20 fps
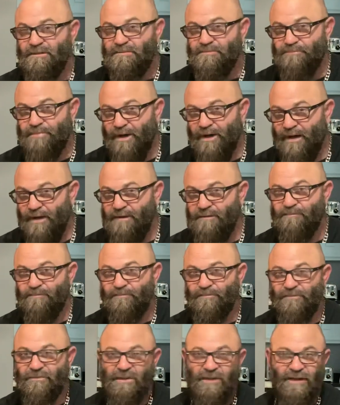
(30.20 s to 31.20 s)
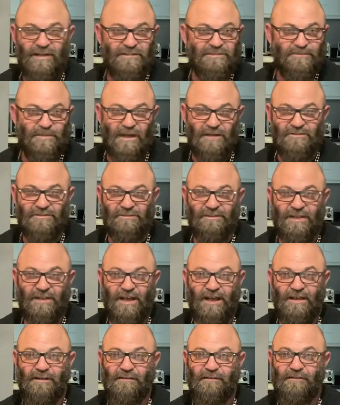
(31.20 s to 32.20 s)
But Today's a special
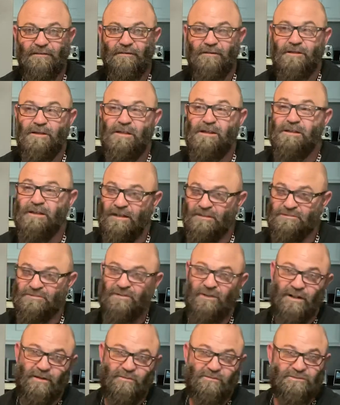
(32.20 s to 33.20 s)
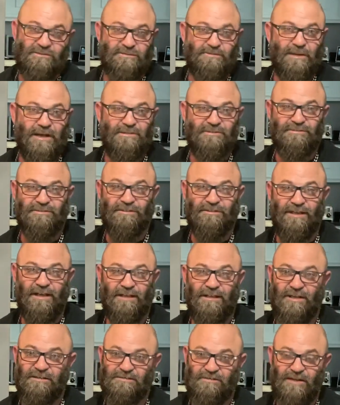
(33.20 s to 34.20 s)
day. Yesterday was a special day.
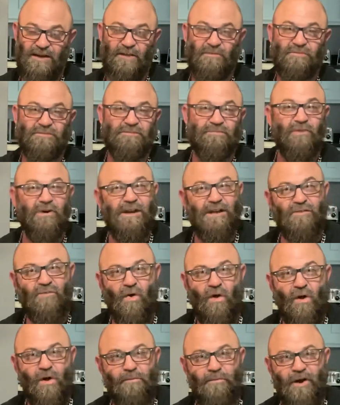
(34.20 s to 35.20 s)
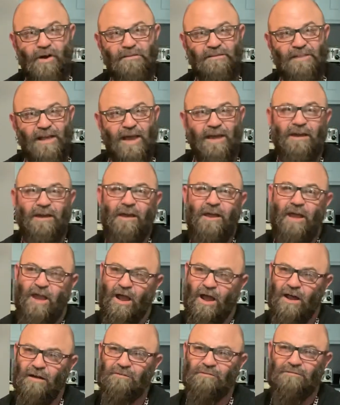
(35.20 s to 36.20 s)
Yesterday was the Marine Corps birthday.
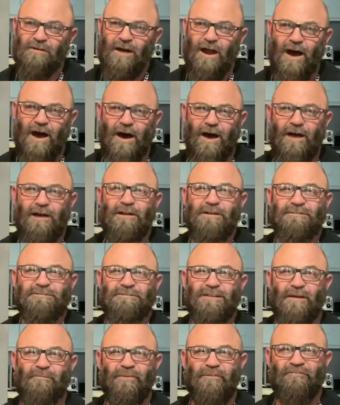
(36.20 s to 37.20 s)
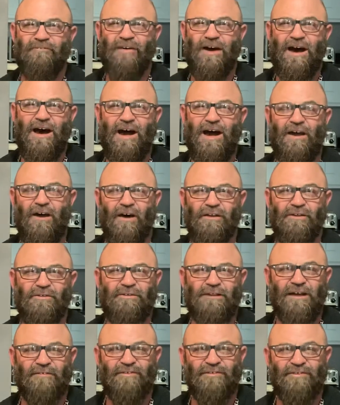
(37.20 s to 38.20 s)
Oorah! Semper Fi, all you
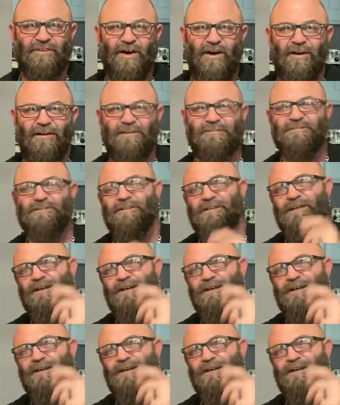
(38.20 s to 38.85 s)
devil dogs.